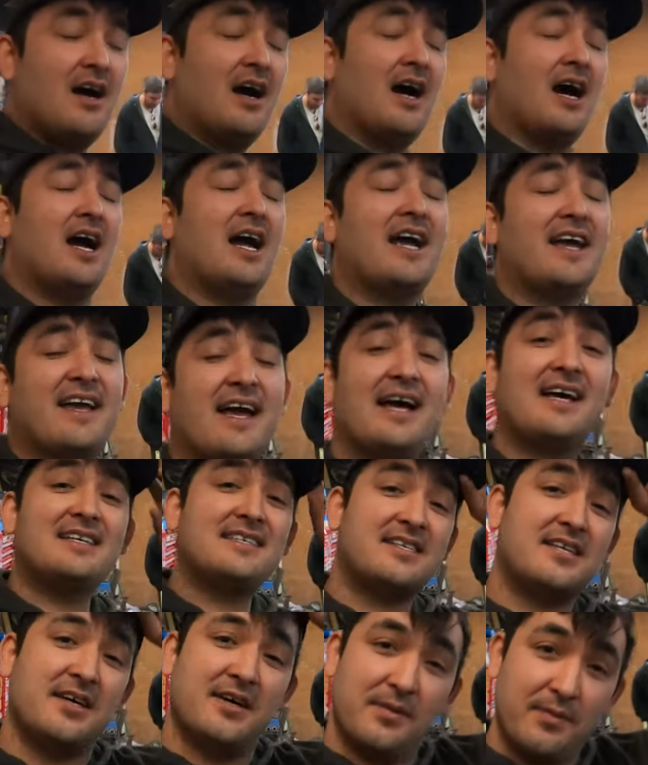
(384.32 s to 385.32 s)
Alright
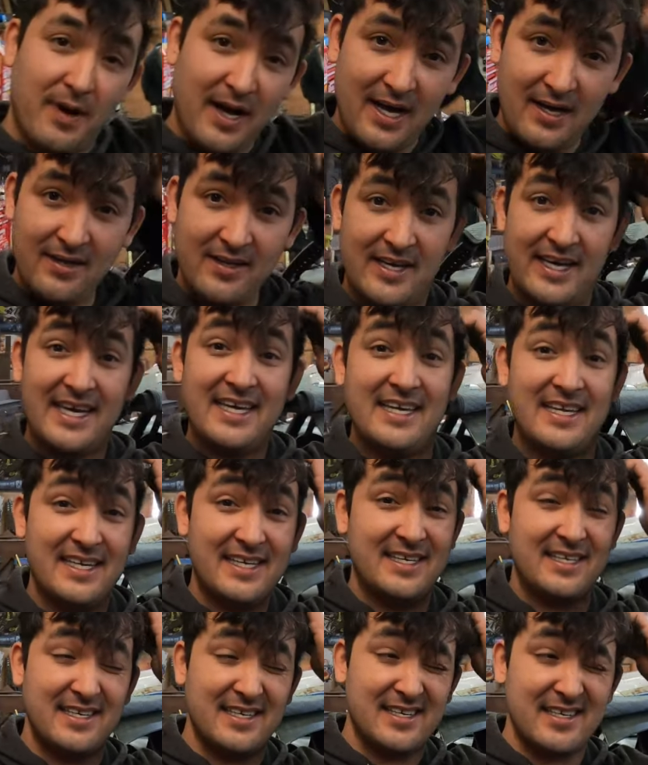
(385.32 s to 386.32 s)
guys, well it
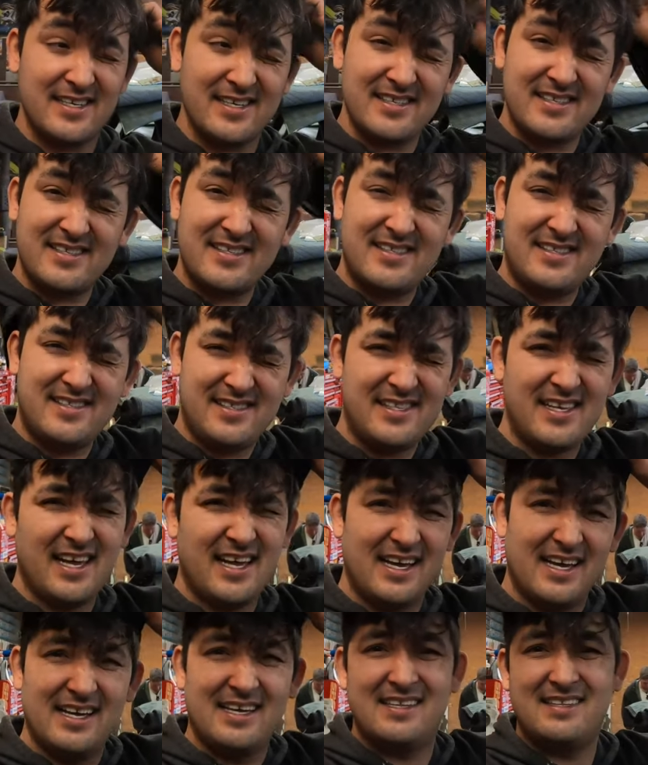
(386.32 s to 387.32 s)
is
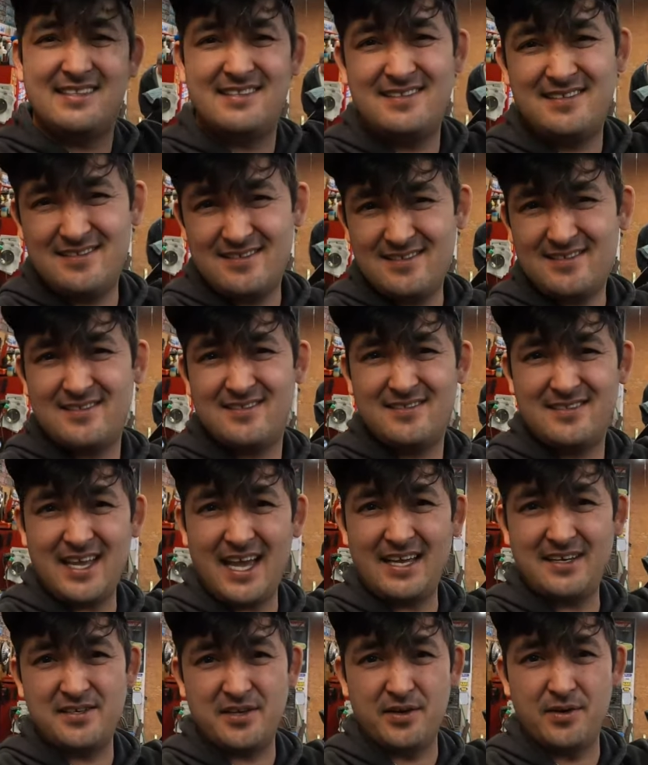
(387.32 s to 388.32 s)

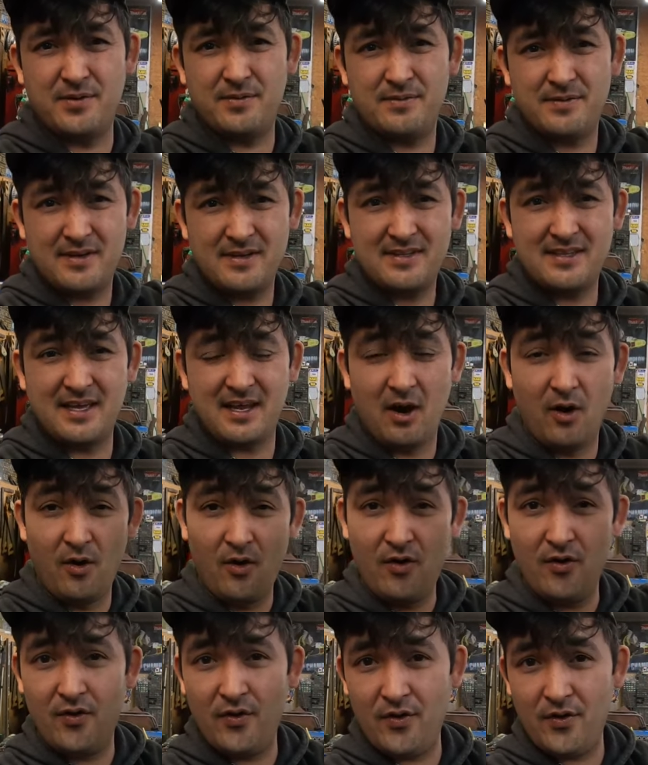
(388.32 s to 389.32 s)
day two. That
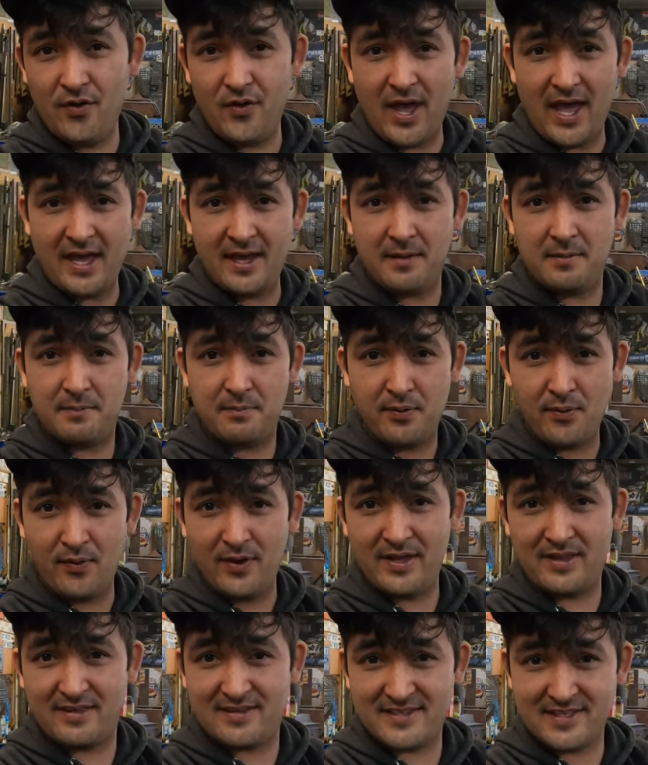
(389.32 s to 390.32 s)
whole eight
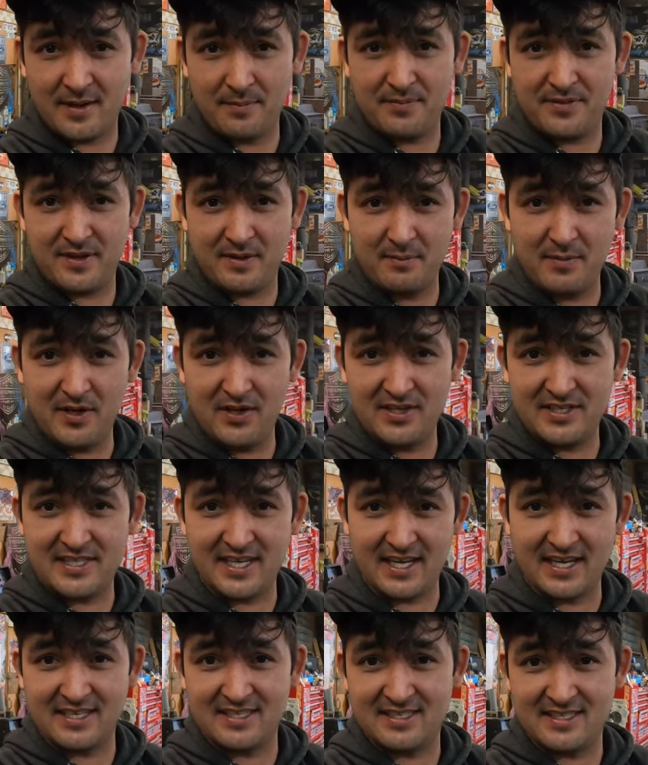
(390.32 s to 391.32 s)
point something
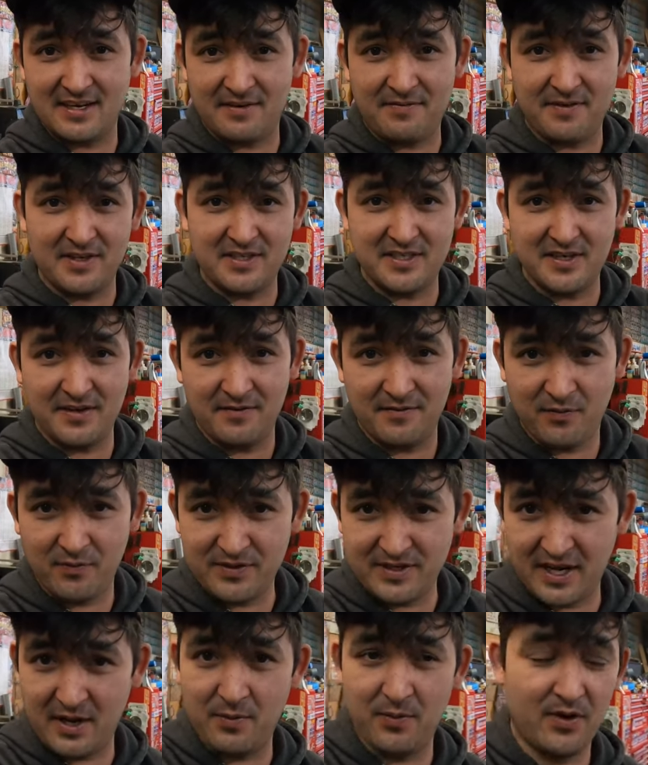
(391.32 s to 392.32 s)
milliseconds difference of
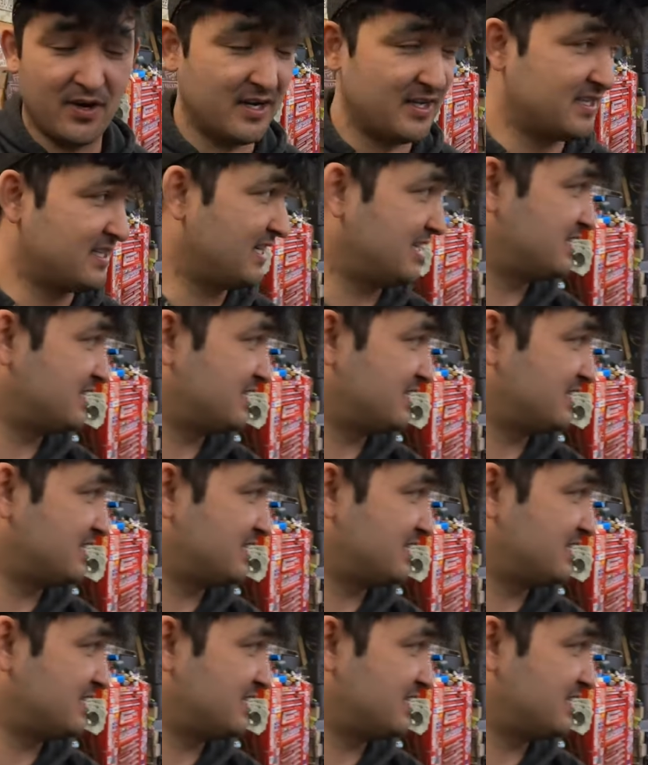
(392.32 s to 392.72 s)
day one and